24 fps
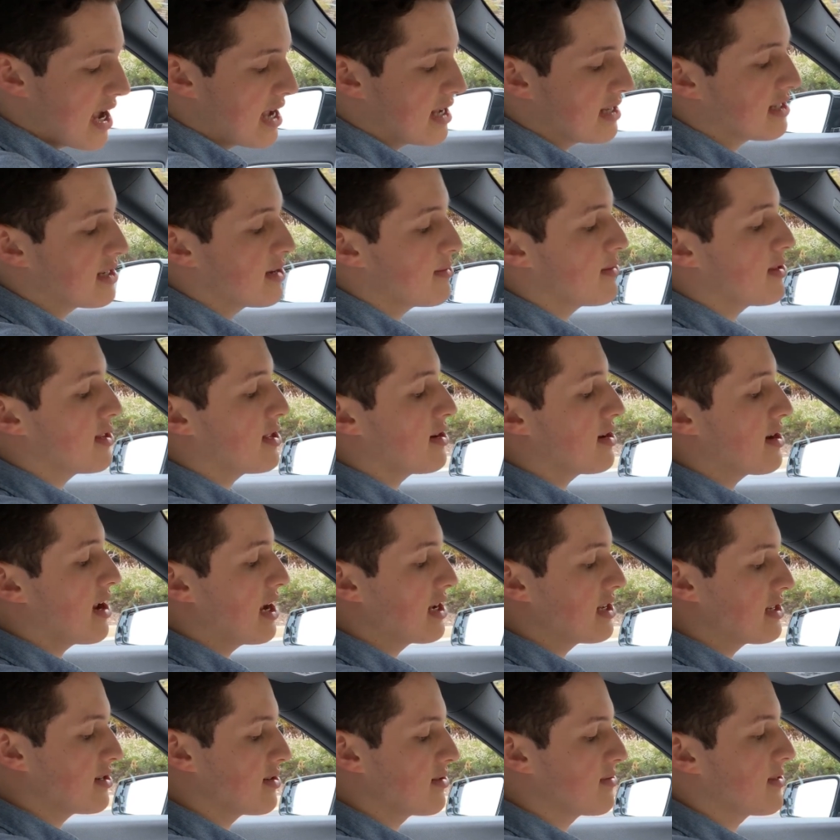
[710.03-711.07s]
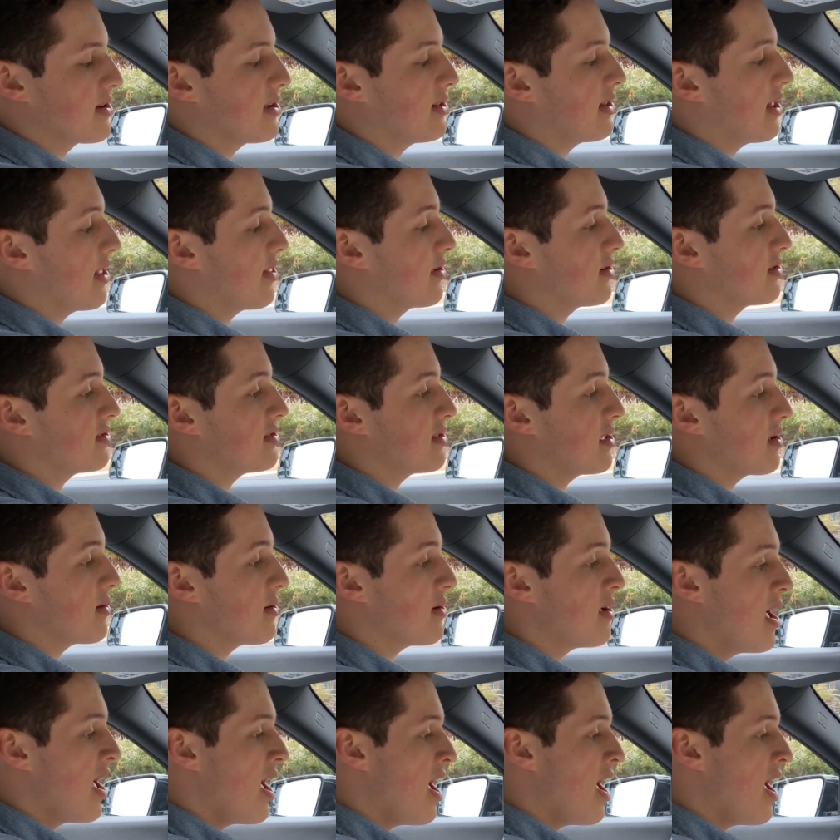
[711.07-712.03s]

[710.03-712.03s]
some of the nicer real leathers though.